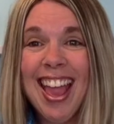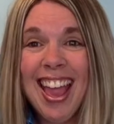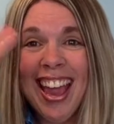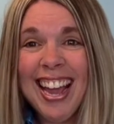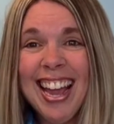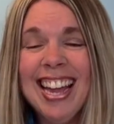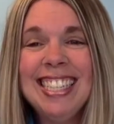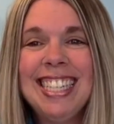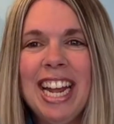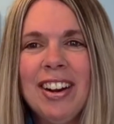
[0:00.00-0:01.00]
Hey
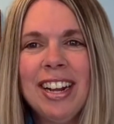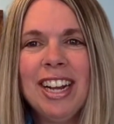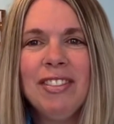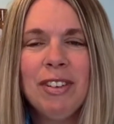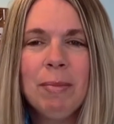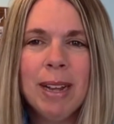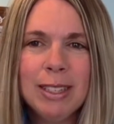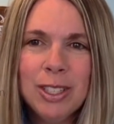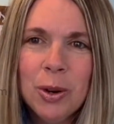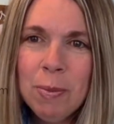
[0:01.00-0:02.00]
guys, Erica here from
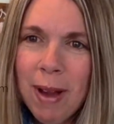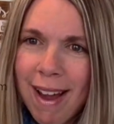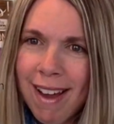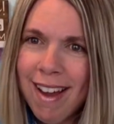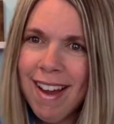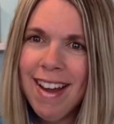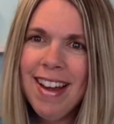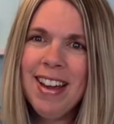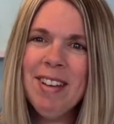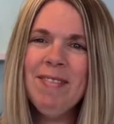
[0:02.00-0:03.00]
Milestone
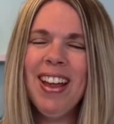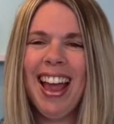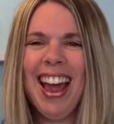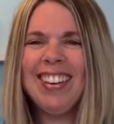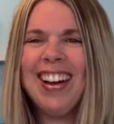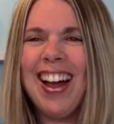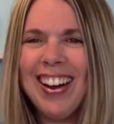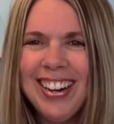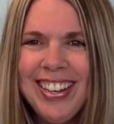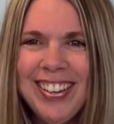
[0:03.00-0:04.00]
Mom. How
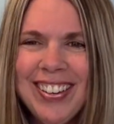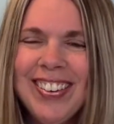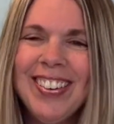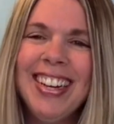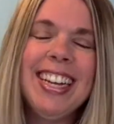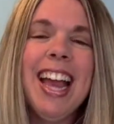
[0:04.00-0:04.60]
are you?